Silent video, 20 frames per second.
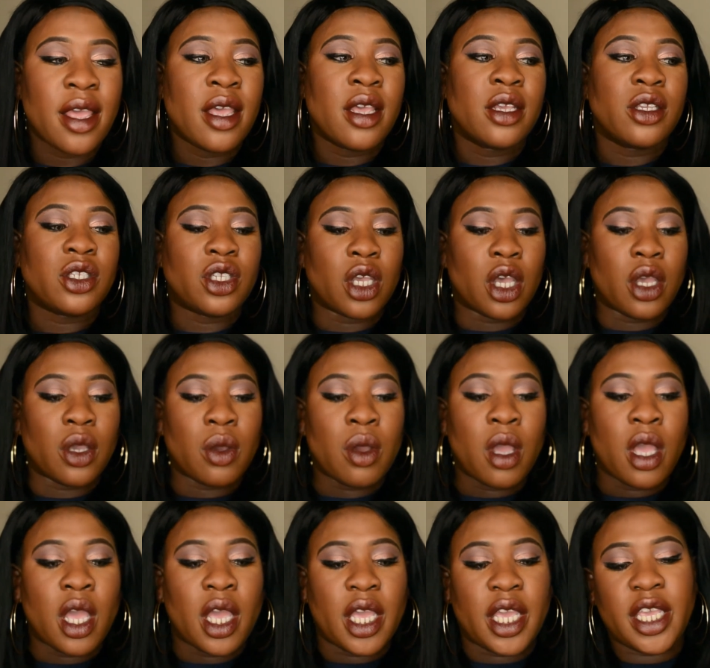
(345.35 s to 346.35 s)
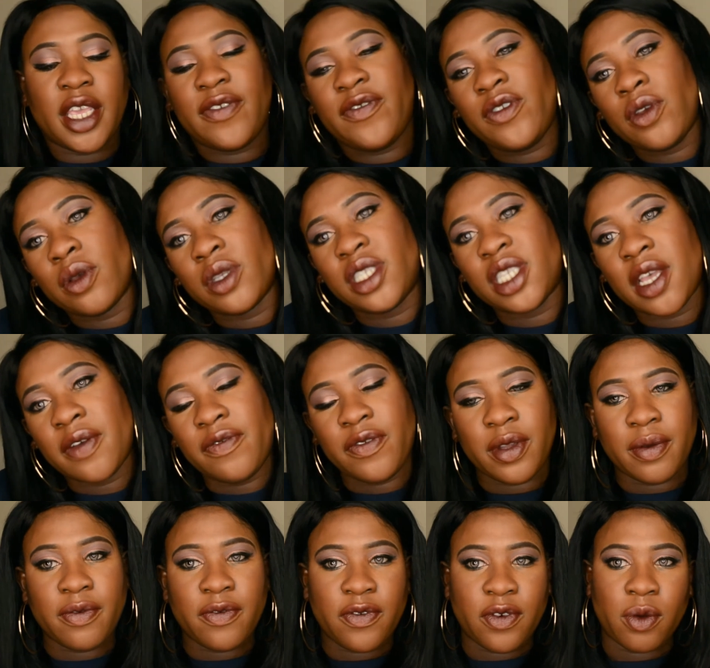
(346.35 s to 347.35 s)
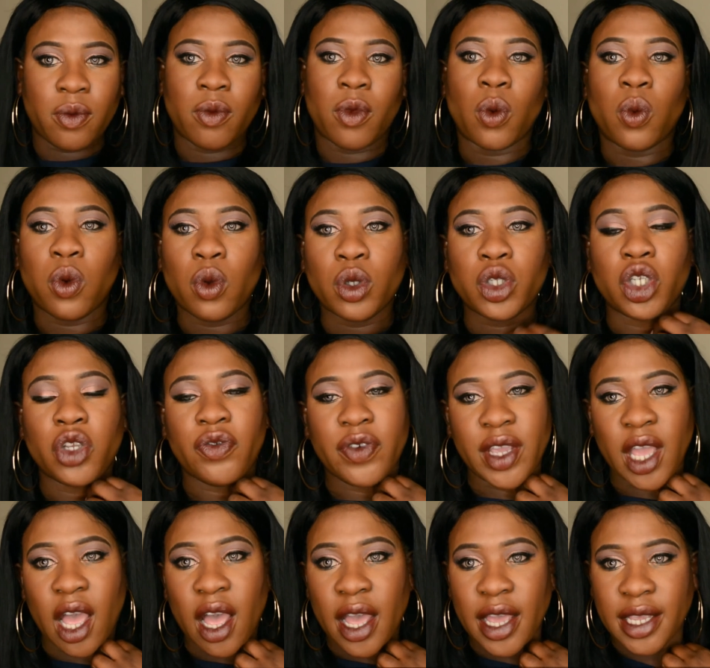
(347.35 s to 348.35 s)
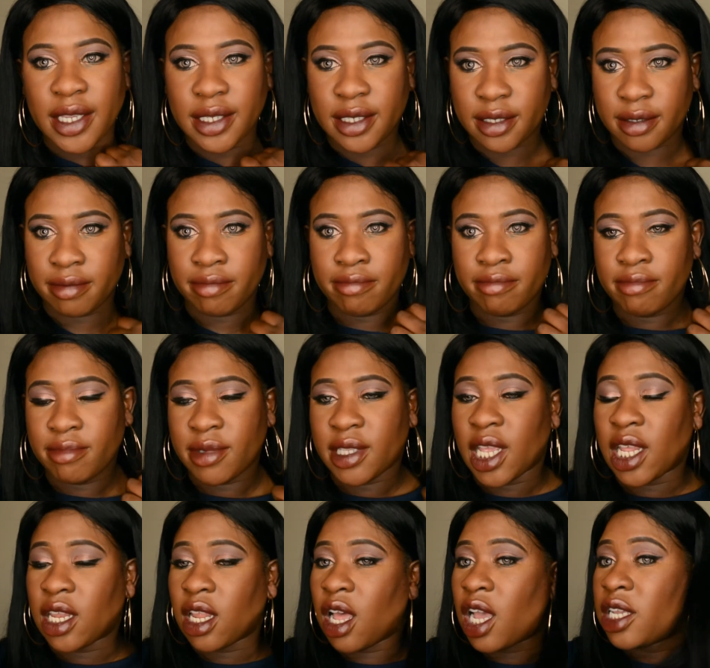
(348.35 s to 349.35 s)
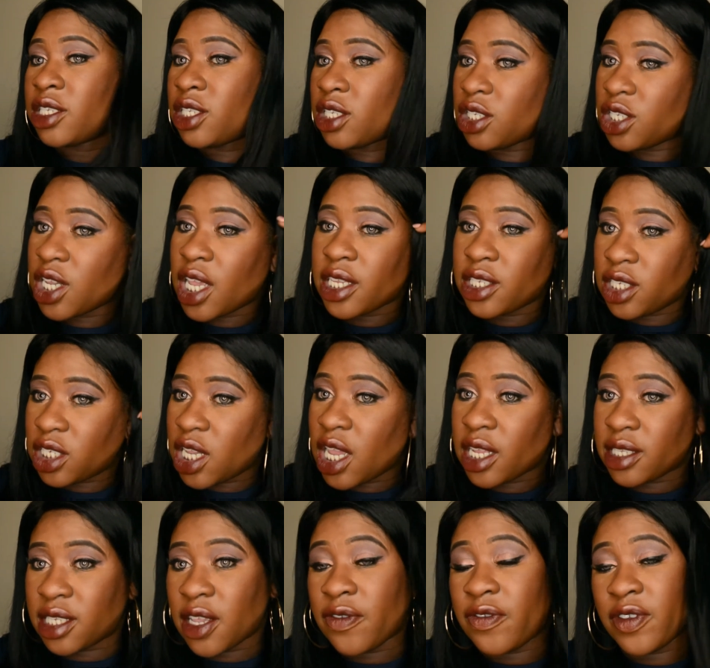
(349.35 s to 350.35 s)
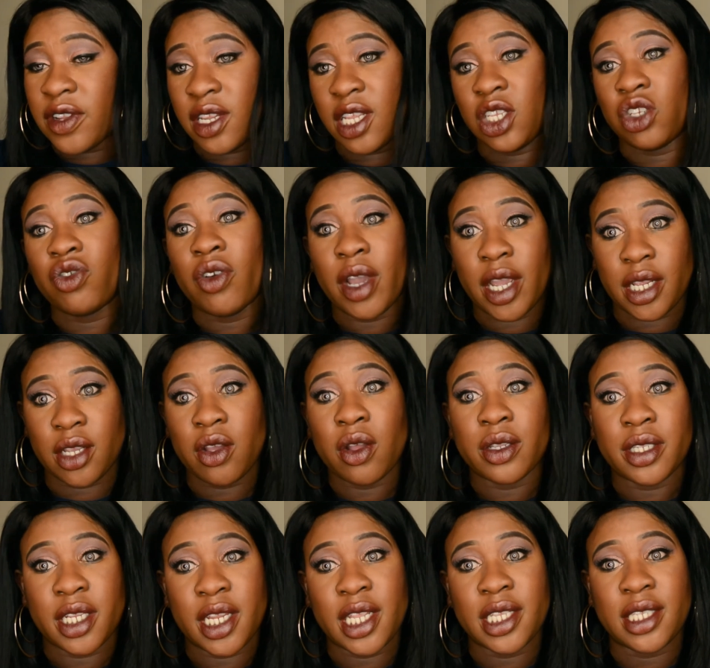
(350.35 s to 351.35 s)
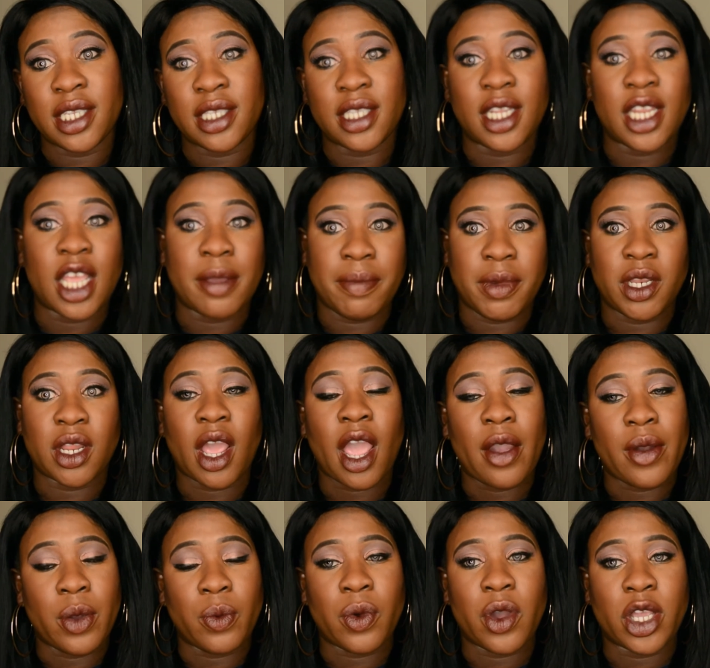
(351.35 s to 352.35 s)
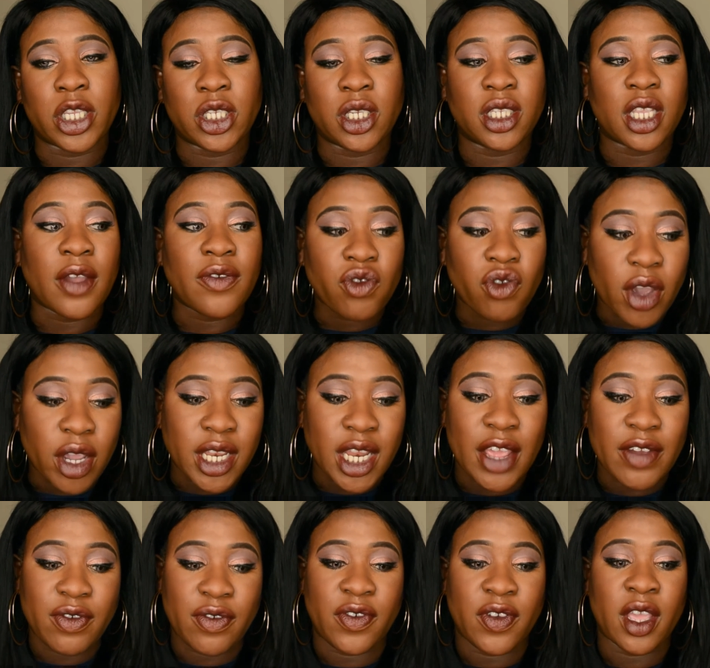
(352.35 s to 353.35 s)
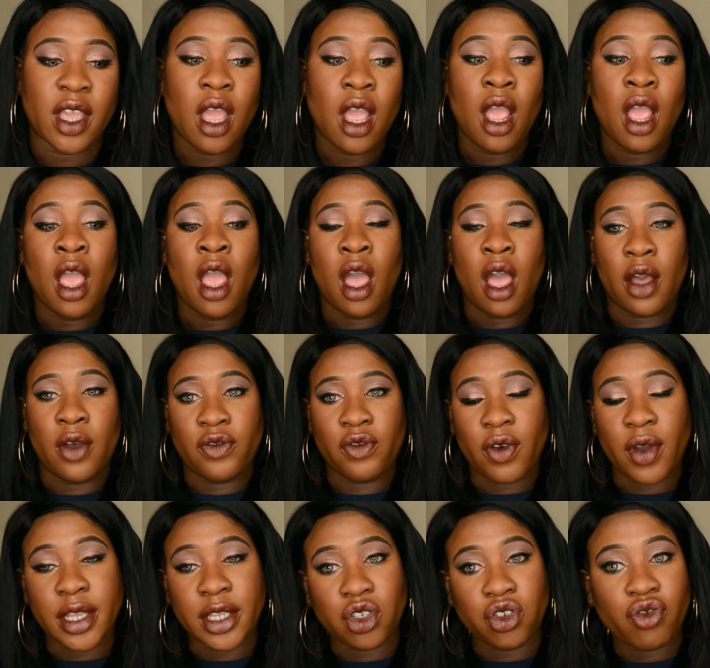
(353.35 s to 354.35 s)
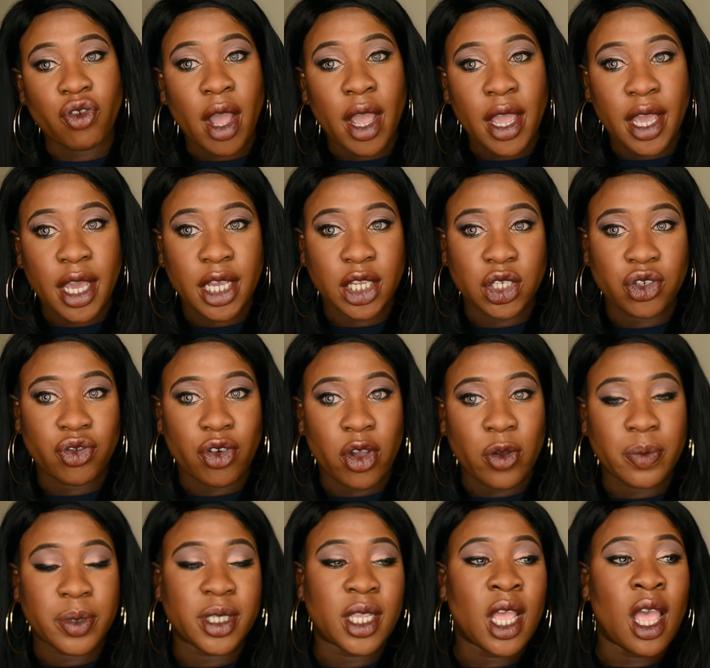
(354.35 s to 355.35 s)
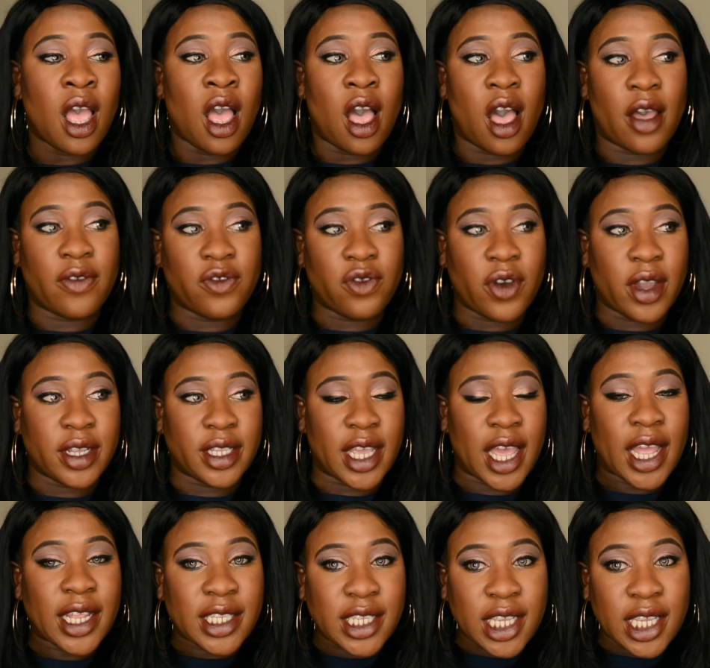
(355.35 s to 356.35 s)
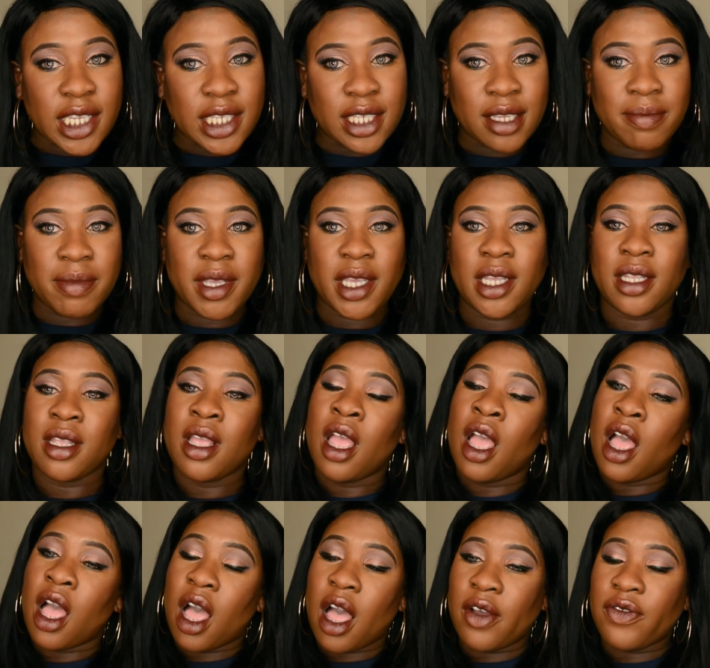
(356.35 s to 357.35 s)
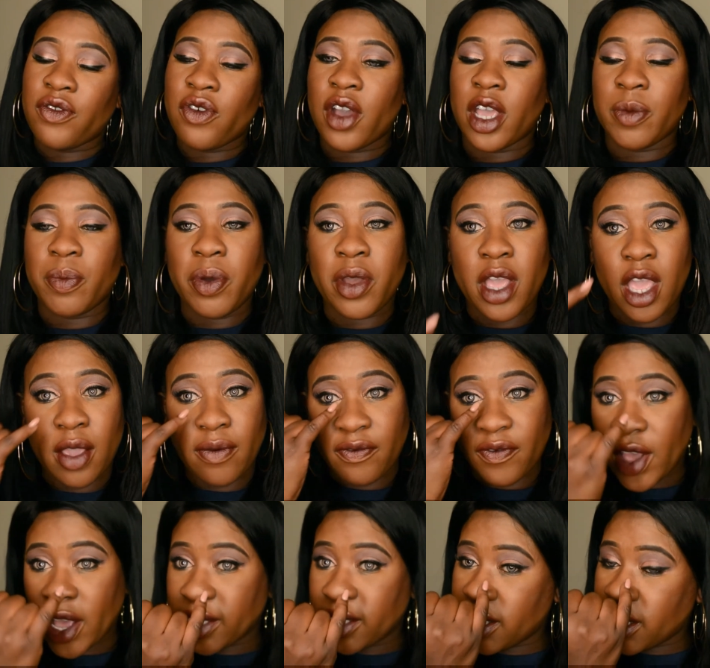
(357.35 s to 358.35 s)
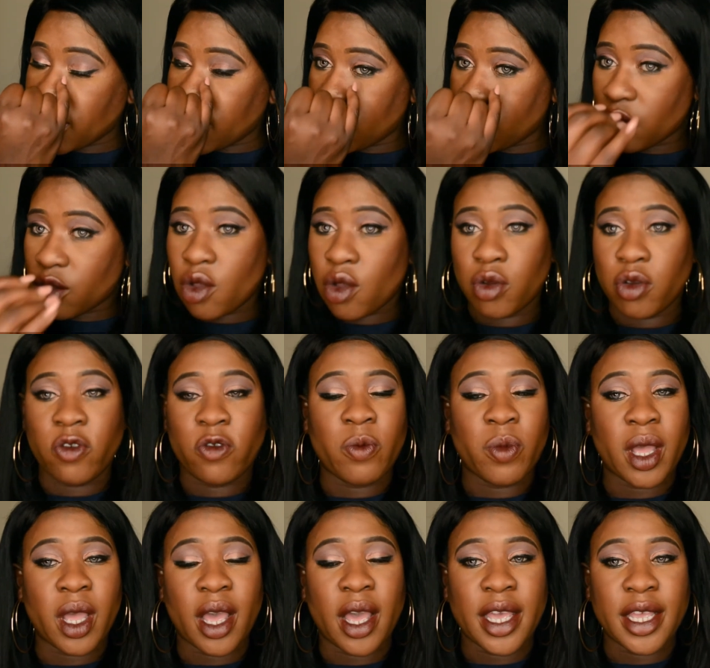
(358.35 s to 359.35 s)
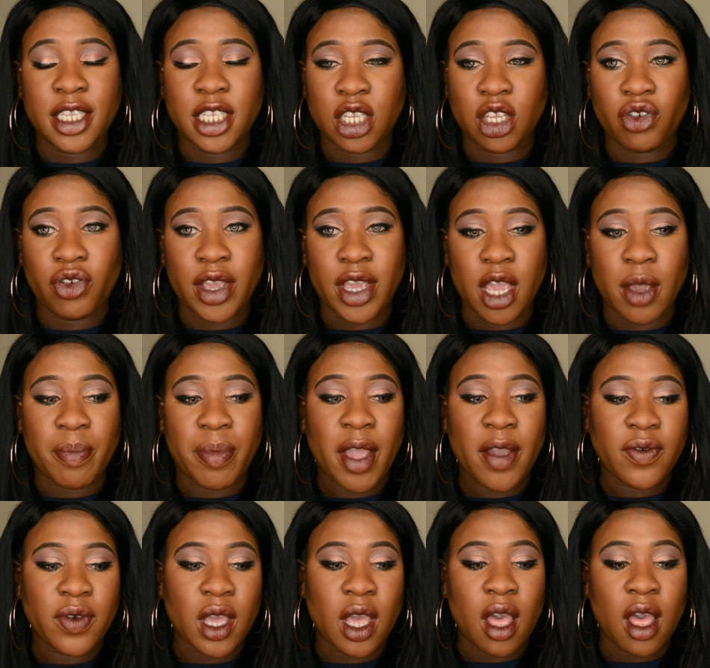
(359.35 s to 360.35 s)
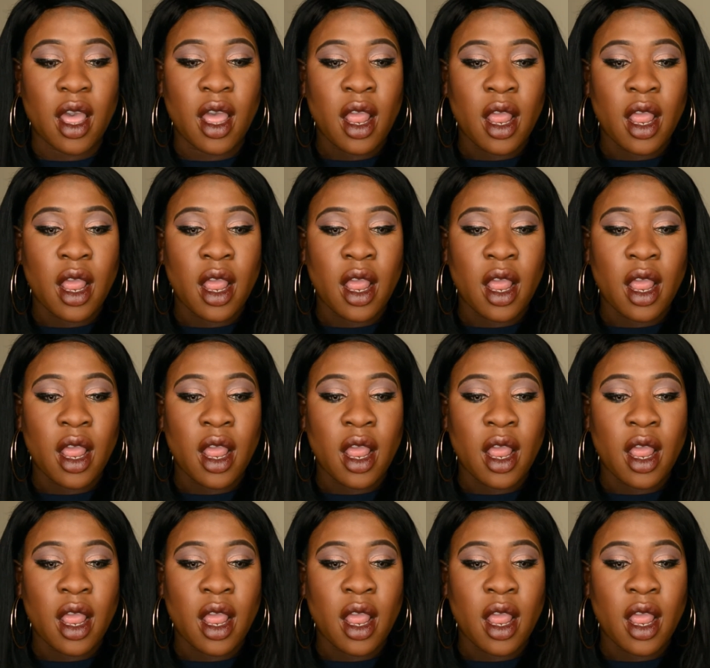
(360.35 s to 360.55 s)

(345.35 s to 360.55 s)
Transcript: So if you're suffering from watery eyes, then I suggest, yeah, definitely trying contact lenses and let me know how it works, because I've tried everything. I've tried dry eye drops, I've tried antihistamine, I've tried putting Vaseline in the corner of my eye to create a barrier,